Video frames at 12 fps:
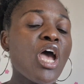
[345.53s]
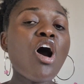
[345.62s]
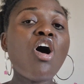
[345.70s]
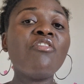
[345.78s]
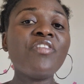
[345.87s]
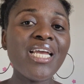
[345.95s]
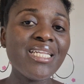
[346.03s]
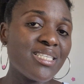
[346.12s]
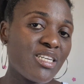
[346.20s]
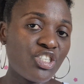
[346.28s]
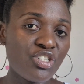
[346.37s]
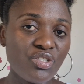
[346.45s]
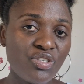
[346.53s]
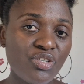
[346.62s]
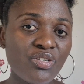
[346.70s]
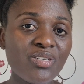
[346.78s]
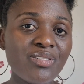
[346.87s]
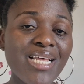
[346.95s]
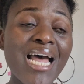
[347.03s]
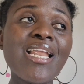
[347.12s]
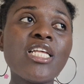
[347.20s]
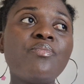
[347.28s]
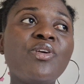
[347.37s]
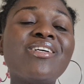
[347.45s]
of international students, and
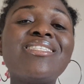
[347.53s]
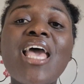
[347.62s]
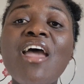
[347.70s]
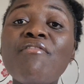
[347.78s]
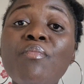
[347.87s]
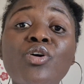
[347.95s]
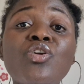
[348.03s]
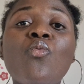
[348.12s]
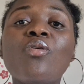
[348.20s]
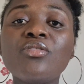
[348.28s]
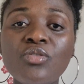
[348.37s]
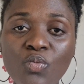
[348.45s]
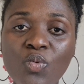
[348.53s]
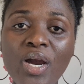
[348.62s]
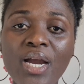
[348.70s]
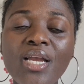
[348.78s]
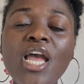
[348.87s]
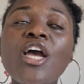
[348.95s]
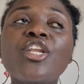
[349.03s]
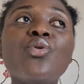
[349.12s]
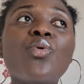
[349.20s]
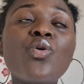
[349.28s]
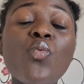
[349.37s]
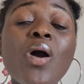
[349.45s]
that's because everybody wants to work, they
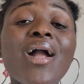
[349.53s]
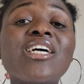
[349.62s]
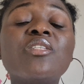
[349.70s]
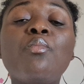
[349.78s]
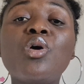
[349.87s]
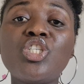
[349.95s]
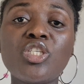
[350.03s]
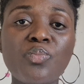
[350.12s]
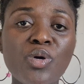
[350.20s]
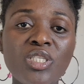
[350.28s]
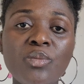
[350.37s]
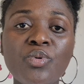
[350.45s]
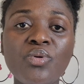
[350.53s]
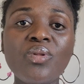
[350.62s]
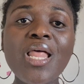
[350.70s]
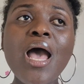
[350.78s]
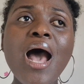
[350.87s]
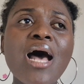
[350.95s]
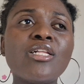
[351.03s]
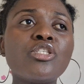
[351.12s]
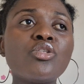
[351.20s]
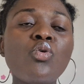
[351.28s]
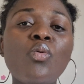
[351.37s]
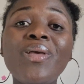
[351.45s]
want to work as much as possible. And
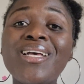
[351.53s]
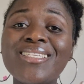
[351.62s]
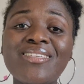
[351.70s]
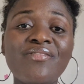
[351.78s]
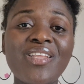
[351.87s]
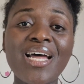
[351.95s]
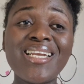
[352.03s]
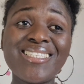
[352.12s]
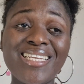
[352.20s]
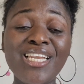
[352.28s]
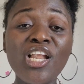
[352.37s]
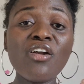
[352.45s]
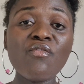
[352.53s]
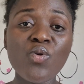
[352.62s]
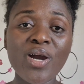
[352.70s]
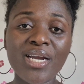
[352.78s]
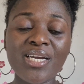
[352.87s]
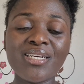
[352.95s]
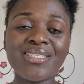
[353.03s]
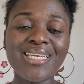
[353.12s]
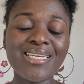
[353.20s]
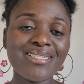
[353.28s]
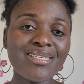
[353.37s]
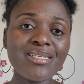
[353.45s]
so, because of that, there's a lot of workers in
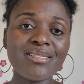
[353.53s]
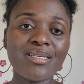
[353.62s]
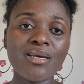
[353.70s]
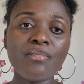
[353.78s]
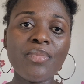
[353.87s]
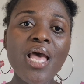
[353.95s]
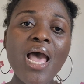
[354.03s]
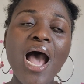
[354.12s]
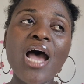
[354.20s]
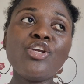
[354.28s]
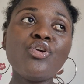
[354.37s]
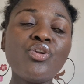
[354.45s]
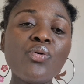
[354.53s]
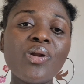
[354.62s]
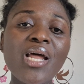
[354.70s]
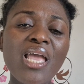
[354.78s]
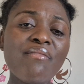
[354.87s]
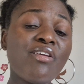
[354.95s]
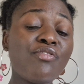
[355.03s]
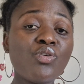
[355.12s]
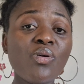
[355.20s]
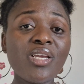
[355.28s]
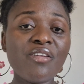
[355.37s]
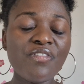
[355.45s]
the system, and you know that even if you
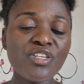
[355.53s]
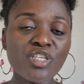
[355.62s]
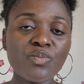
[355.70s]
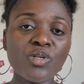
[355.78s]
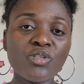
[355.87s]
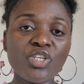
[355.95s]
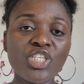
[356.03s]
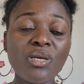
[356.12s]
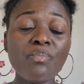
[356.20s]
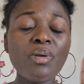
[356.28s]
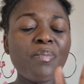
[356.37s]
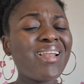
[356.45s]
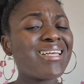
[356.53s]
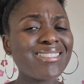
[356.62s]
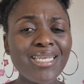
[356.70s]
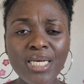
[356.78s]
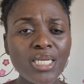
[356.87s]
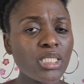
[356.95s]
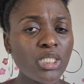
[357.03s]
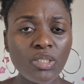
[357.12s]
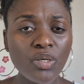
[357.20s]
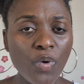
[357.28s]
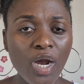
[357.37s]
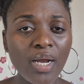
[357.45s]
don't give visa sponsorship, people are still going to do
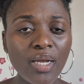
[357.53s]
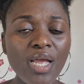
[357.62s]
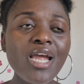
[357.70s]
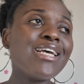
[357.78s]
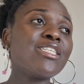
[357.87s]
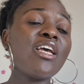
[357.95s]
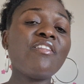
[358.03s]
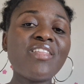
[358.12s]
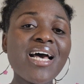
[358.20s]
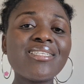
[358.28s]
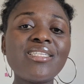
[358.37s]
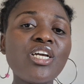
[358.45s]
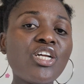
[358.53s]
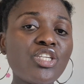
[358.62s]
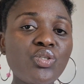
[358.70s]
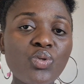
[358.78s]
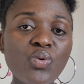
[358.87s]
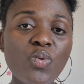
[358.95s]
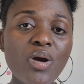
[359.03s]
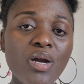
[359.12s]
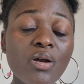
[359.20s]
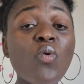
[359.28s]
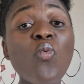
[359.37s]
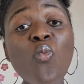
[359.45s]
the work. So, if they're still going to do the
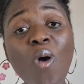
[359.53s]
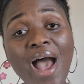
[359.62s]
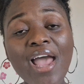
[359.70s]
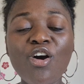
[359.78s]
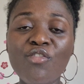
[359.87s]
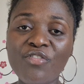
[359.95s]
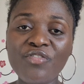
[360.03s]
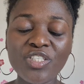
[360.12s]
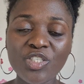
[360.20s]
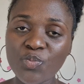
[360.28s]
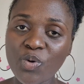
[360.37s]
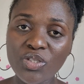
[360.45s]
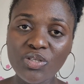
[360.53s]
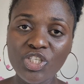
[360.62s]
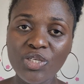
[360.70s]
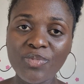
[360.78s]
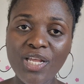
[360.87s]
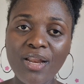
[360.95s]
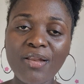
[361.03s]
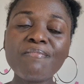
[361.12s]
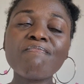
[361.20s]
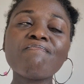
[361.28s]
work, why offer visa sponsorship then?